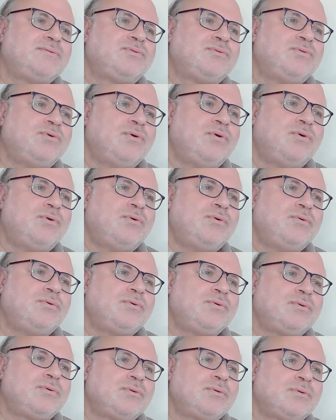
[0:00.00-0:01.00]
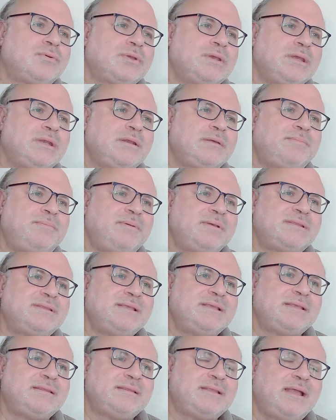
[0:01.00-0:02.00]
to King
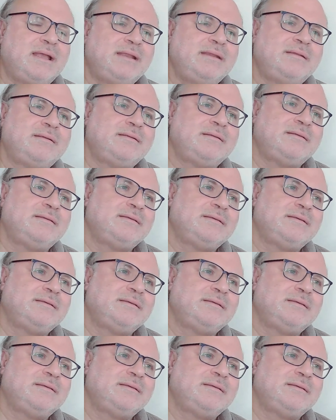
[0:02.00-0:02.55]
Patsedal,